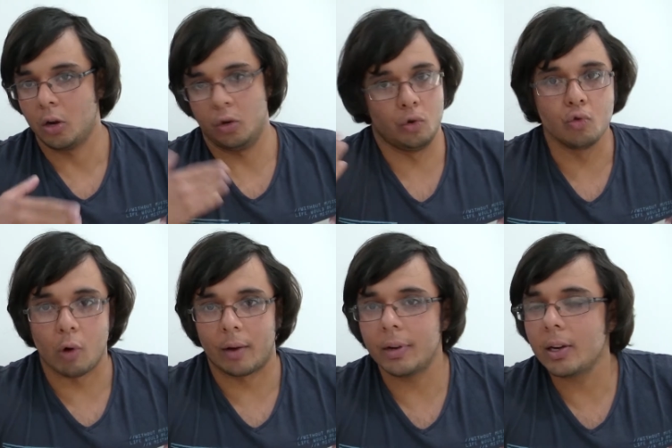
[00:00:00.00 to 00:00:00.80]
too
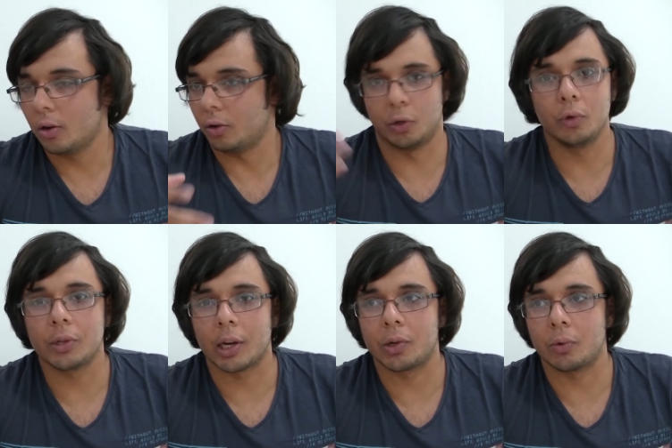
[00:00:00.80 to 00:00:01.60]
graphic, too
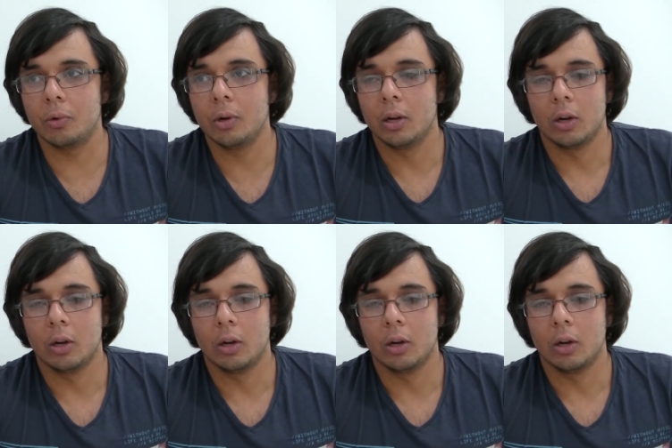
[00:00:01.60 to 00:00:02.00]
sexual